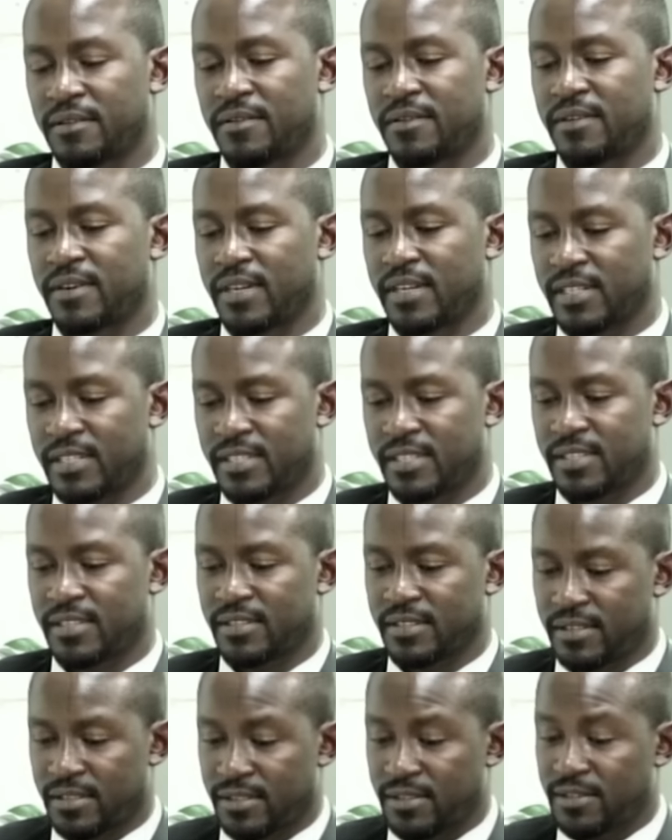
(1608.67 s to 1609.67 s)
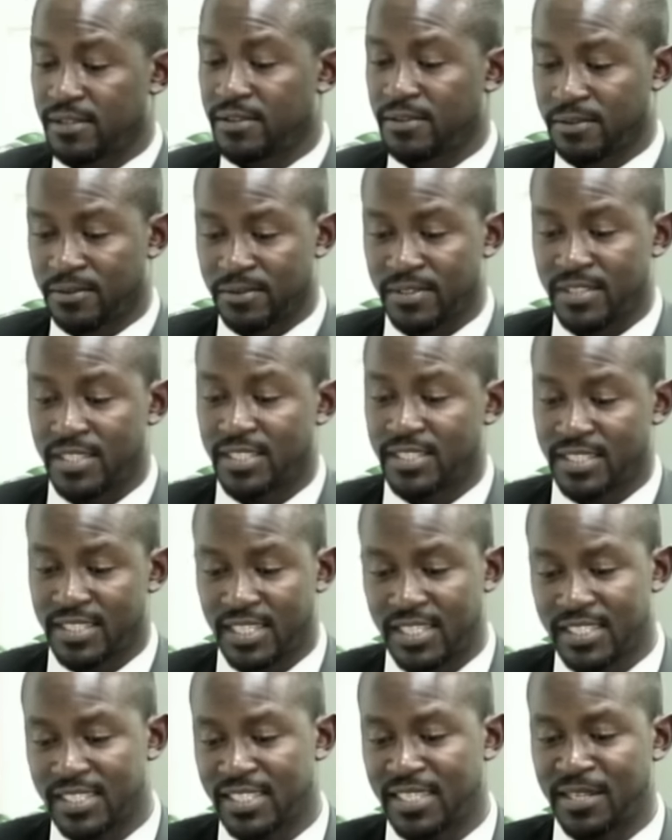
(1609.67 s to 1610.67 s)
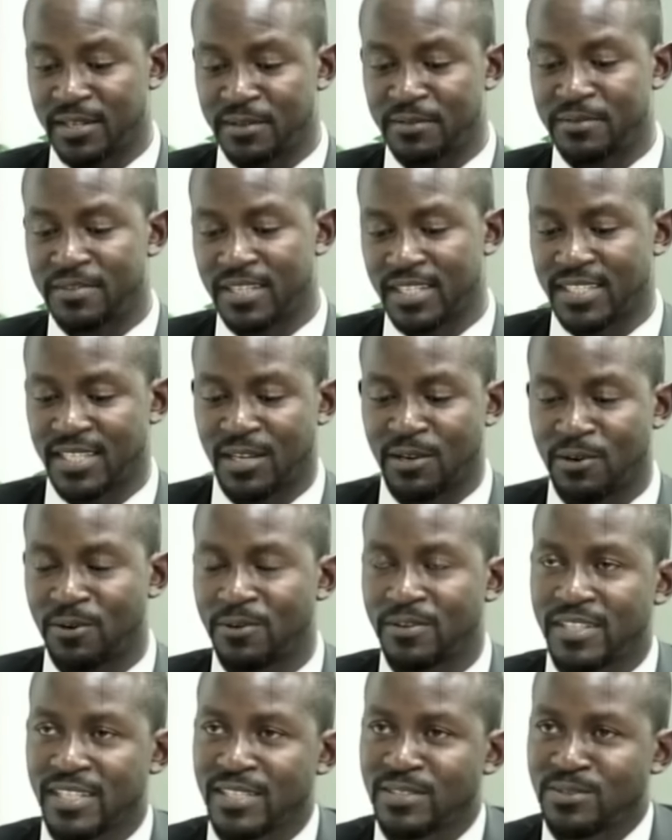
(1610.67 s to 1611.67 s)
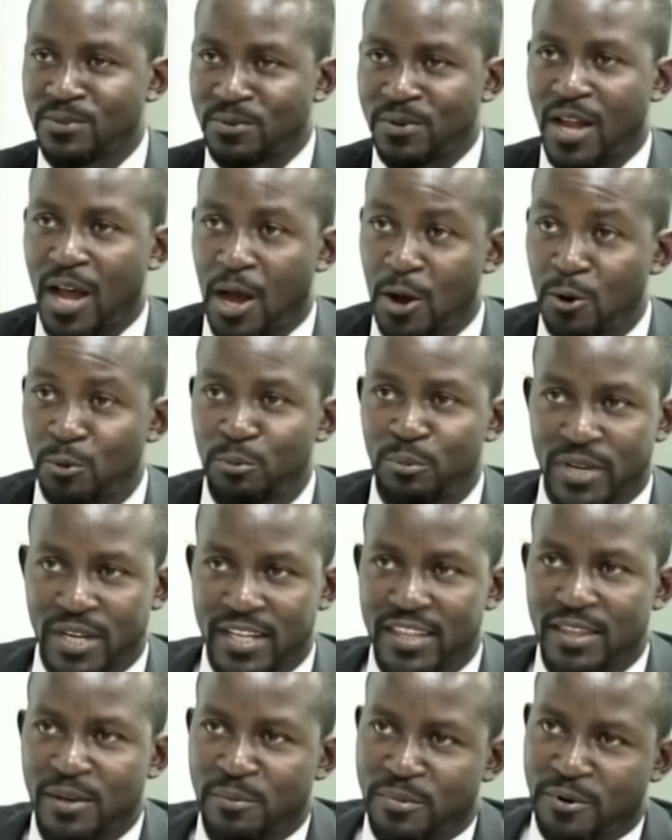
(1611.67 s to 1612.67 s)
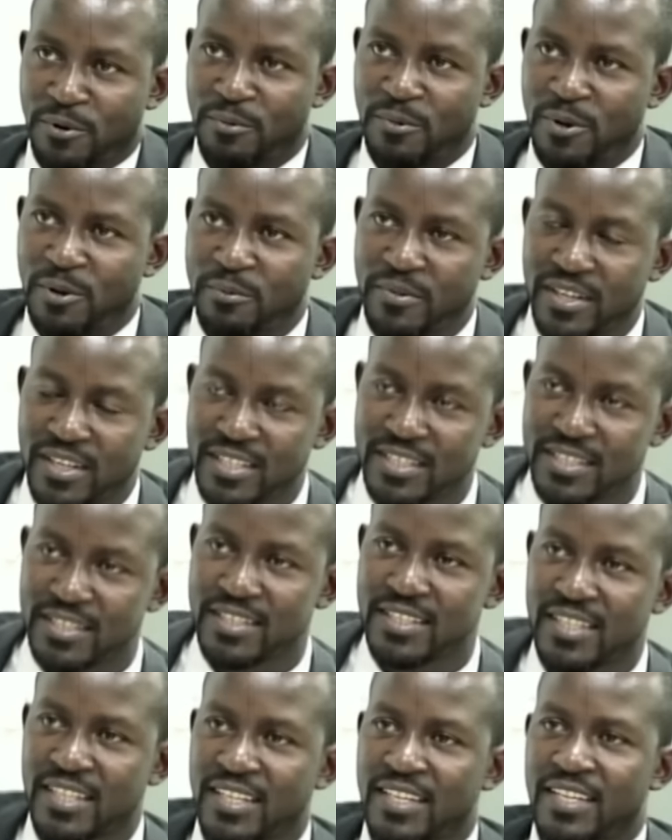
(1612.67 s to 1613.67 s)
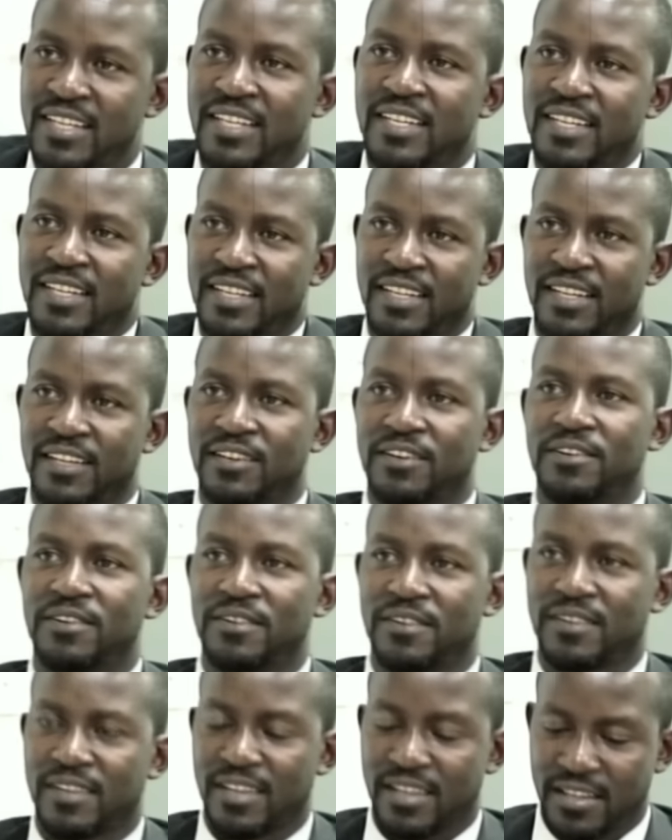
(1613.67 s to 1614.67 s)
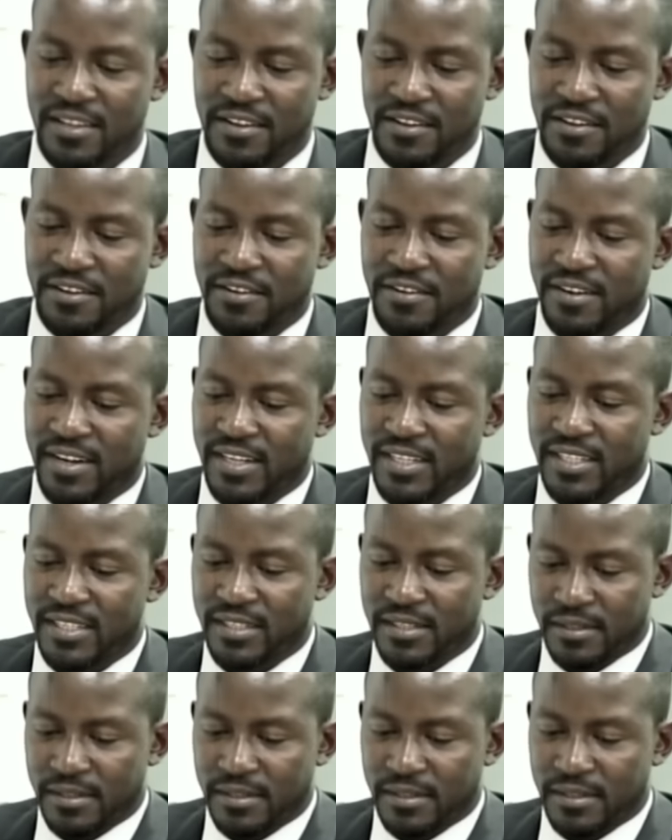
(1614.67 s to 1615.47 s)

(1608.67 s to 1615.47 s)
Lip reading: All right. Just gives us the context on how big the problem is. Okay. All right.